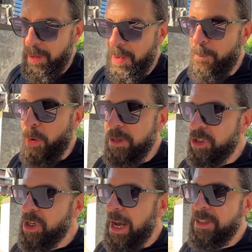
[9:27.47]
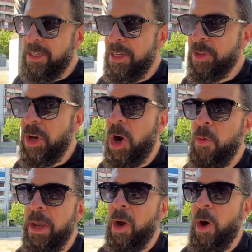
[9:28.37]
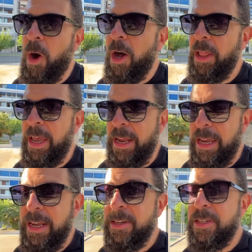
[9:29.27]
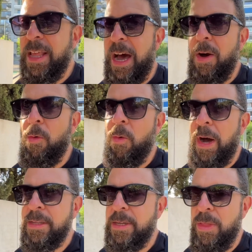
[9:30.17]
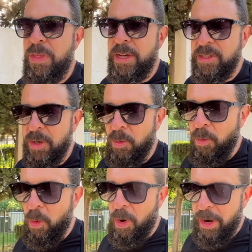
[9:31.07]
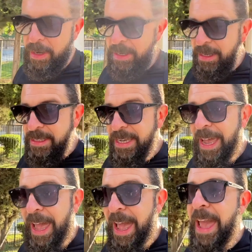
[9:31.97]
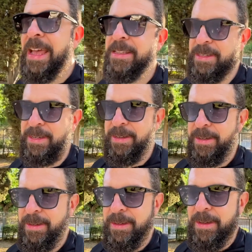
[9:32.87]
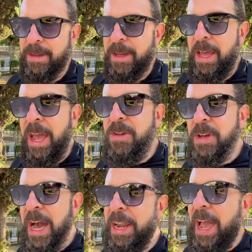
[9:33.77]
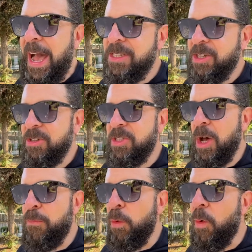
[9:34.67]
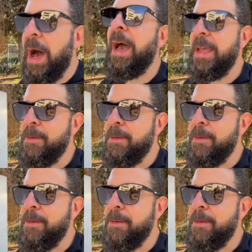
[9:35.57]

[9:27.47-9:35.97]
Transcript: Boris Johnson is going all in. He does not want this war to end. And you got to ask yourself, why?